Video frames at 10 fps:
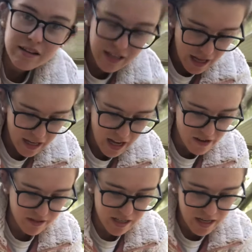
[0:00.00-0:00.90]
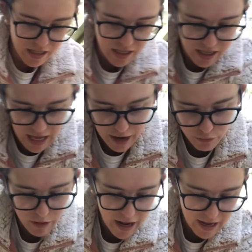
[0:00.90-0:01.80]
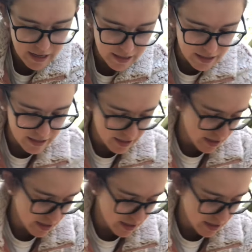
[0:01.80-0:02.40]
that gives it that raised